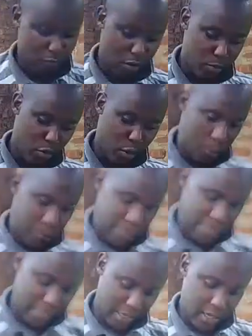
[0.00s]
bob,
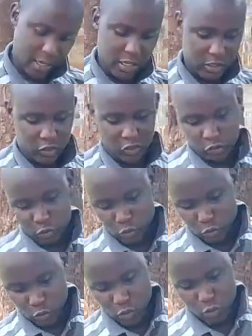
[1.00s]
compared
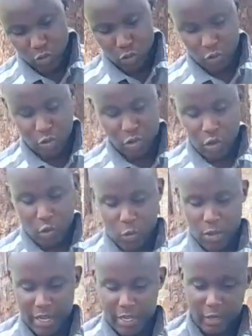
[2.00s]
to
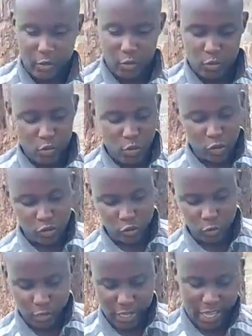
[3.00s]
when you go
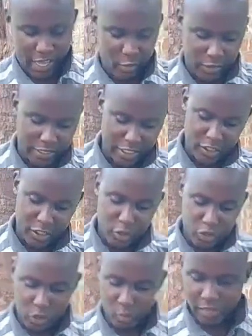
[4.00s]
to United
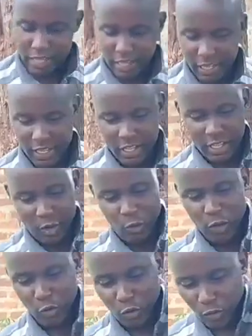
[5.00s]
Kingdom. There, when you